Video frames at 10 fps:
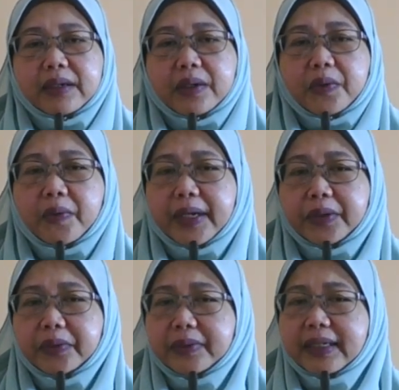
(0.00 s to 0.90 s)
What
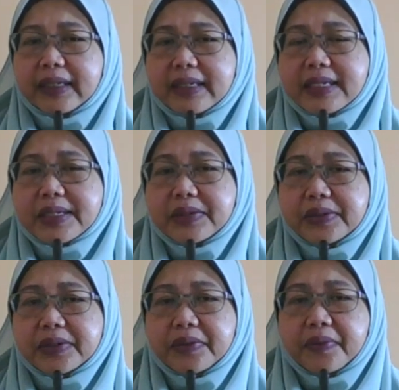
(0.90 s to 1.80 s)
no one
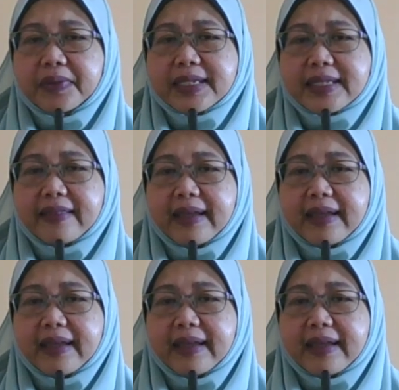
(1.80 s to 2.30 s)
understood was